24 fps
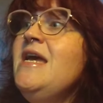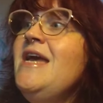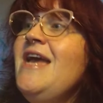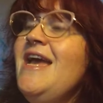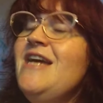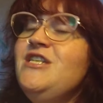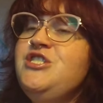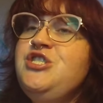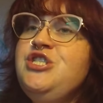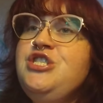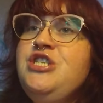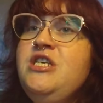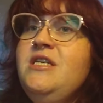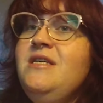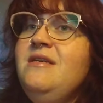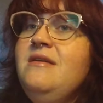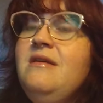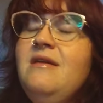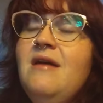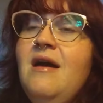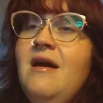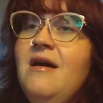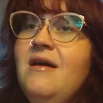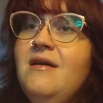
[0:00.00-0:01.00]
and
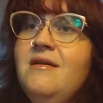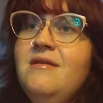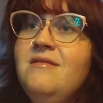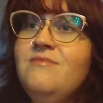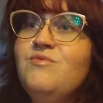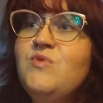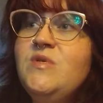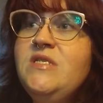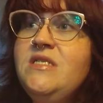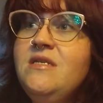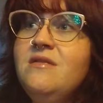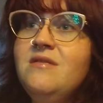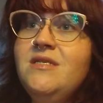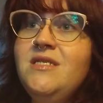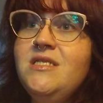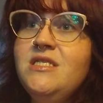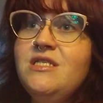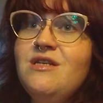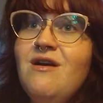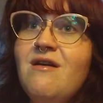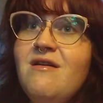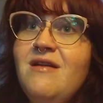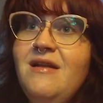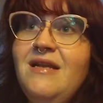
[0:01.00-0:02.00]
she uh, recently
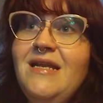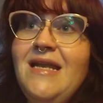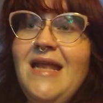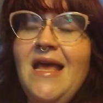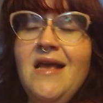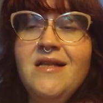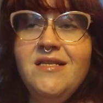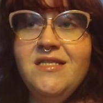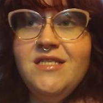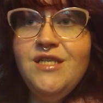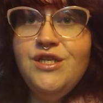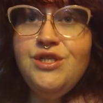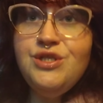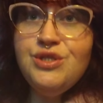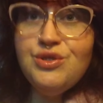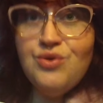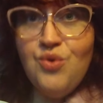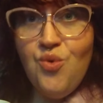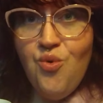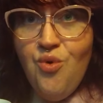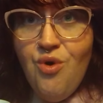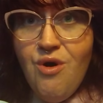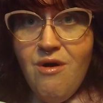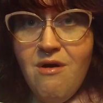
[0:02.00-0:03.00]
started an Etsy
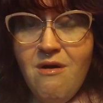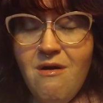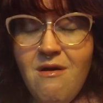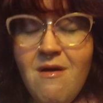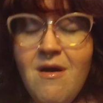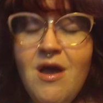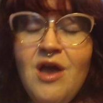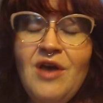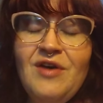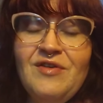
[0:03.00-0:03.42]
store